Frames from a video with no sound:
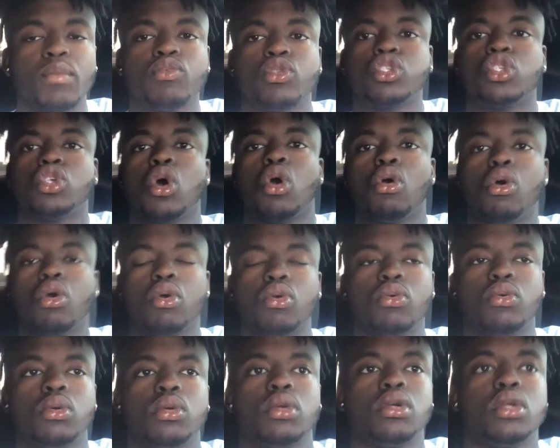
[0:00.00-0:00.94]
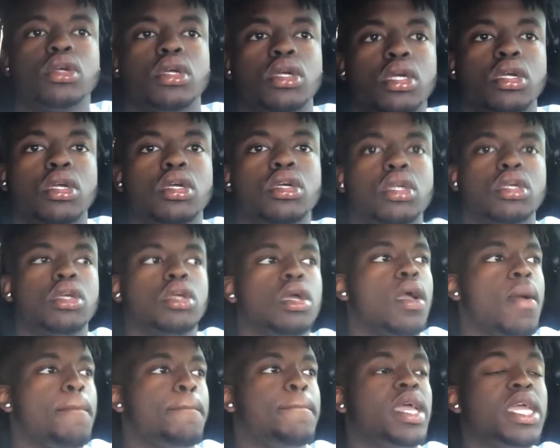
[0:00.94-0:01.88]
So
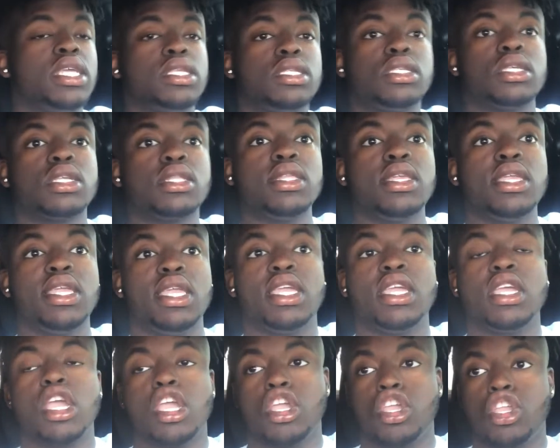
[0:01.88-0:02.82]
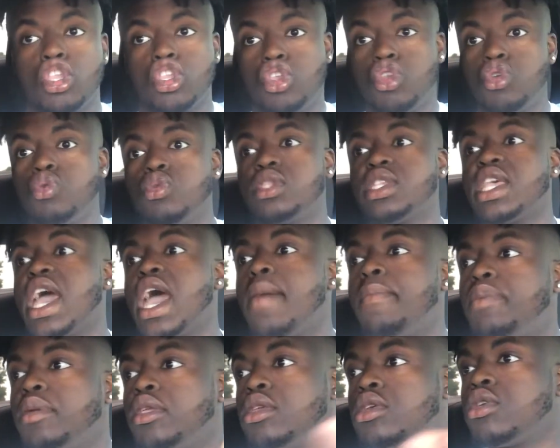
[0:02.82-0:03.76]
basically, you
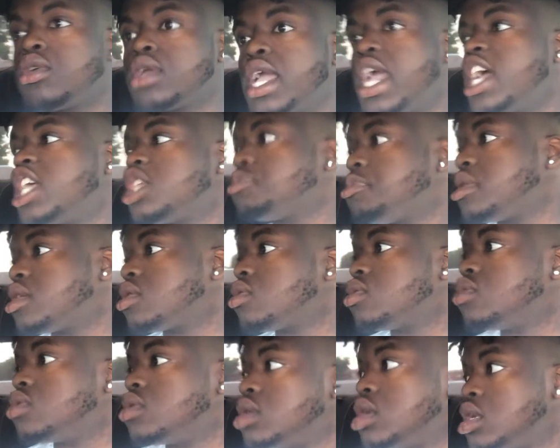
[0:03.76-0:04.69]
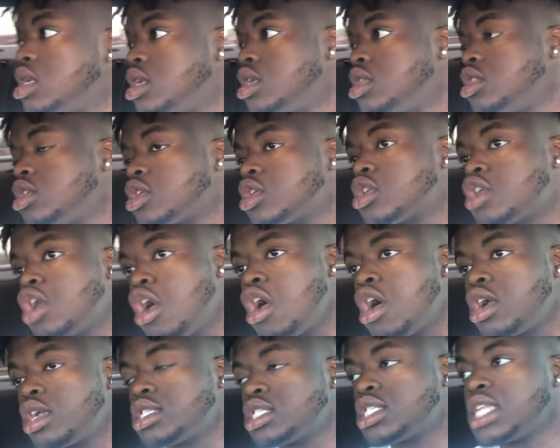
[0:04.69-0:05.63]
tapping your gas pedal, the
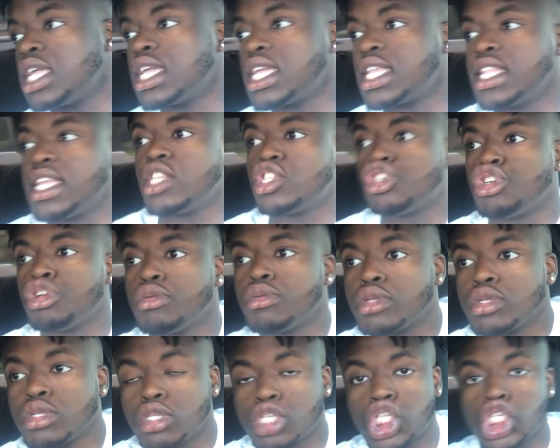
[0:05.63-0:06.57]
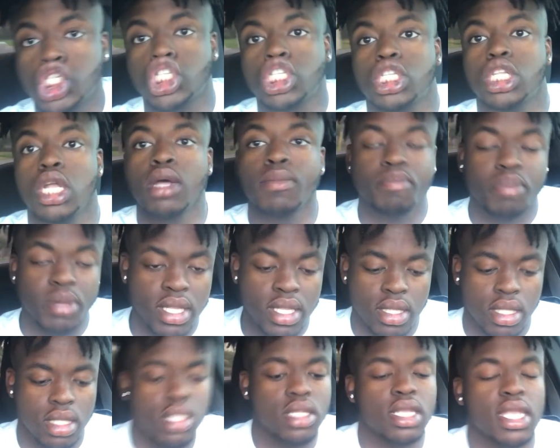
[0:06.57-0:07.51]
car is thinking that you're
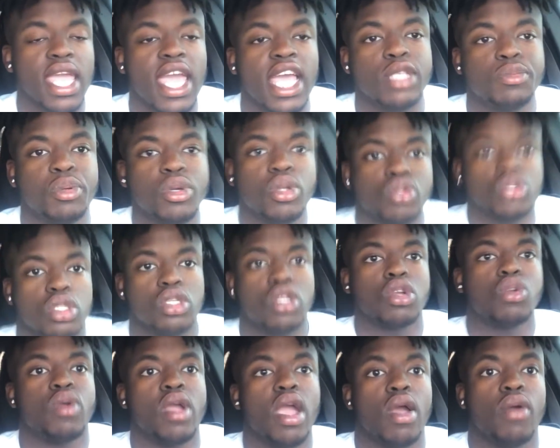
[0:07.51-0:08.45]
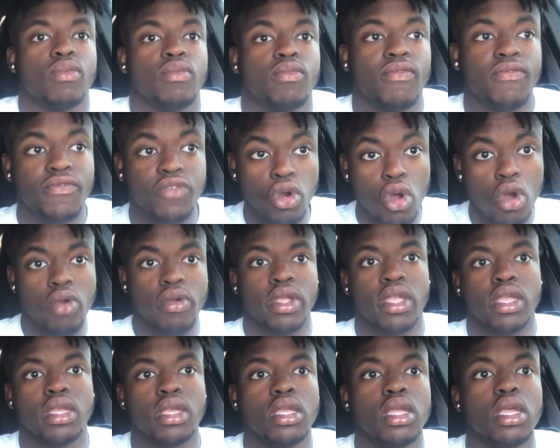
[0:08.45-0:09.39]
stumping the gas pedal to the ground,
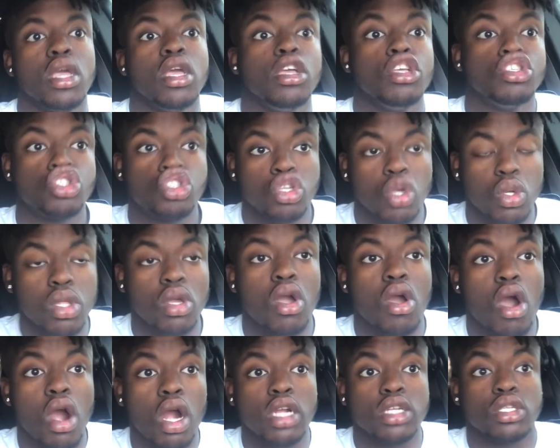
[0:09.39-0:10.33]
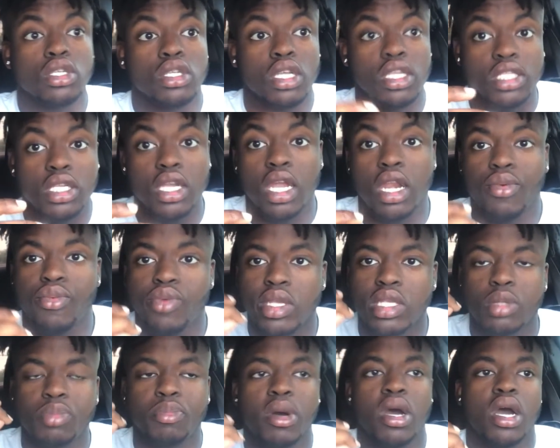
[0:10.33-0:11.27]
flooring it. So the car is gonna
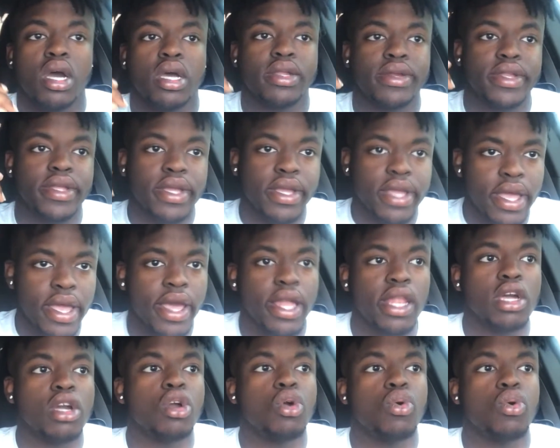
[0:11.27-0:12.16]
respond hella